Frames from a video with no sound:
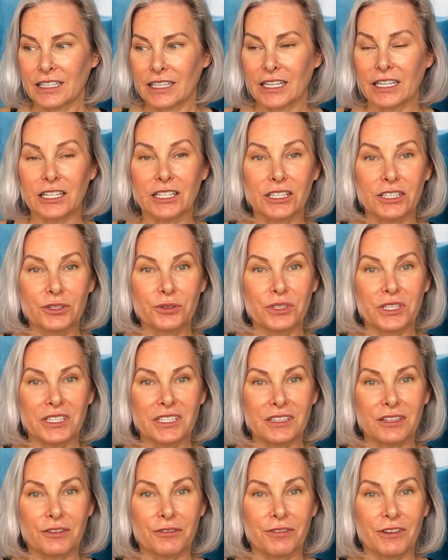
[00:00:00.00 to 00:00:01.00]

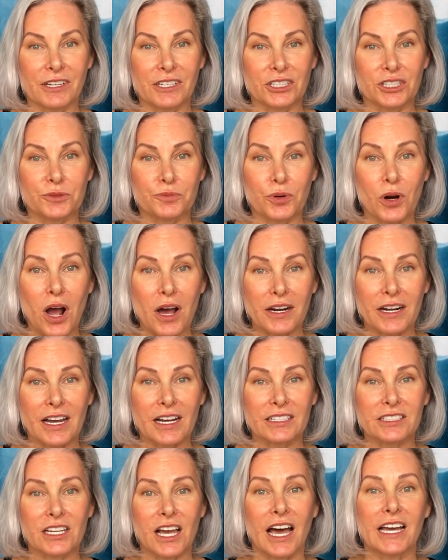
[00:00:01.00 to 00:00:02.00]
included in the finished
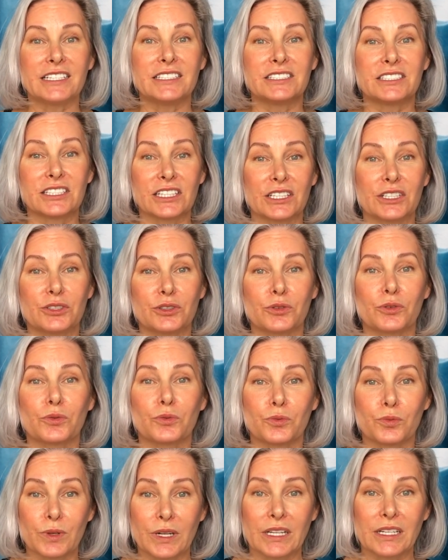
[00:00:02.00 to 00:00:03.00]
product, I did
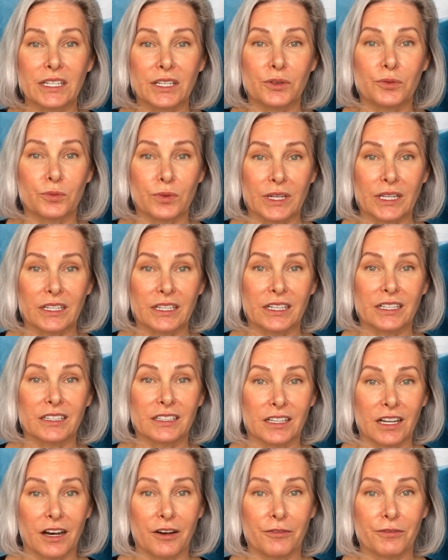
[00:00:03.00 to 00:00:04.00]
really, really
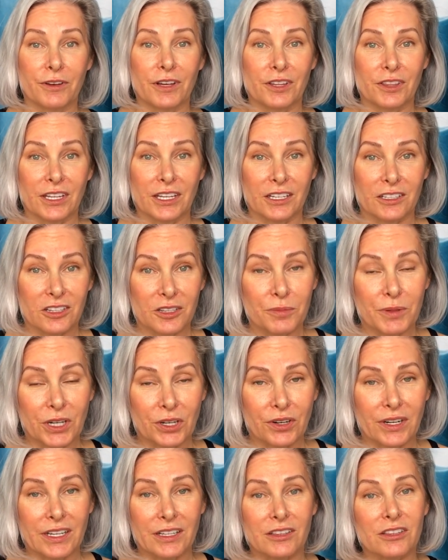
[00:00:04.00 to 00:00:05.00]
love the
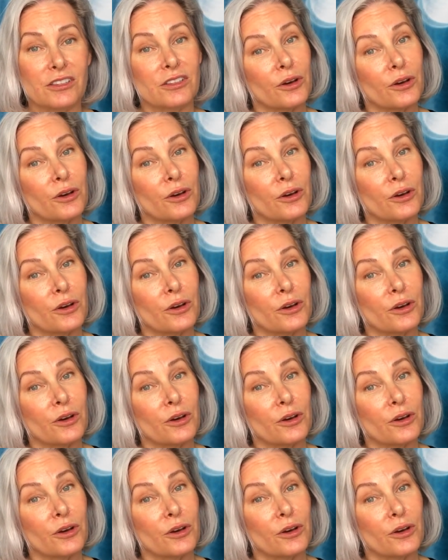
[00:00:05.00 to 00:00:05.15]
experience.